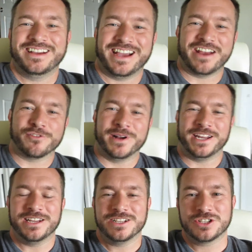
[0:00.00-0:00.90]
Hey
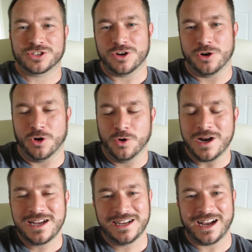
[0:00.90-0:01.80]
everybody, so
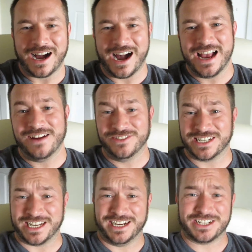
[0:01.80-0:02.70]
I have
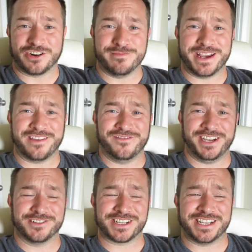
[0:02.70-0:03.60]
decided to start making
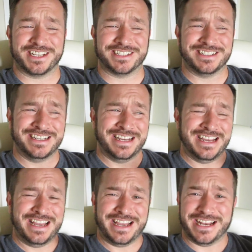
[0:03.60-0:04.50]
videos again.
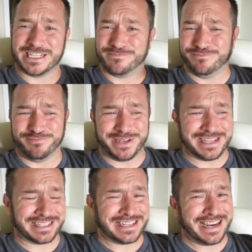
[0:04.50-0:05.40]
It's
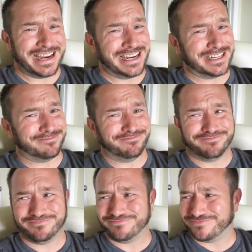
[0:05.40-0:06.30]
been like
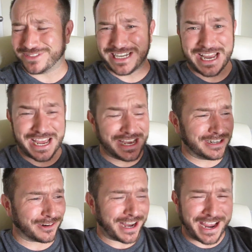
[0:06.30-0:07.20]
10
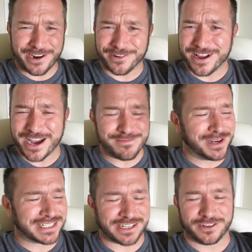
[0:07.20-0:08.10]
or 8 or 9
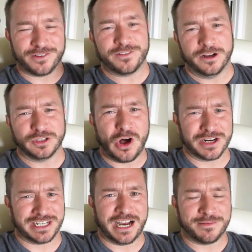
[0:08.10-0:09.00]
months, I don't know, a
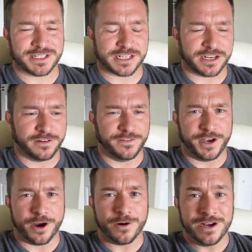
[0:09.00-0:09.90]
long time since I did a
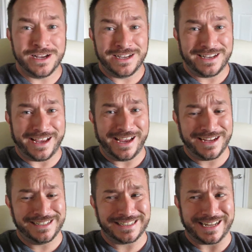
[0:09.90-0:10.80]
video.
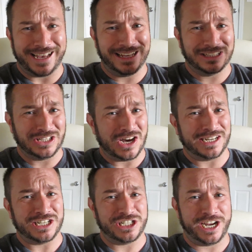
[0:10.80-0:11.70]
And a lot
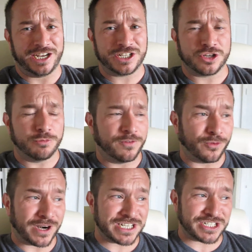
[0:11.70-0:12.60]
has changed, so
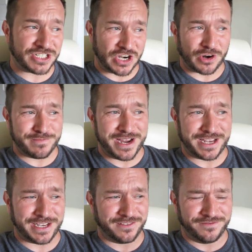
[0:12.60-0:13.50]
before I start
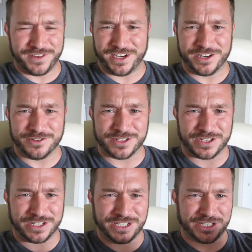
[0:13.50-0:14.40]
making videos
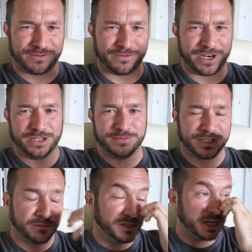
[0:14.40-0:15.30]
on just random
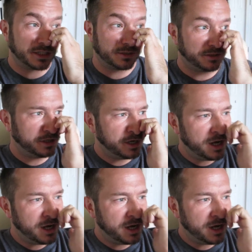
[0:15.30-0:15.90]
subjects or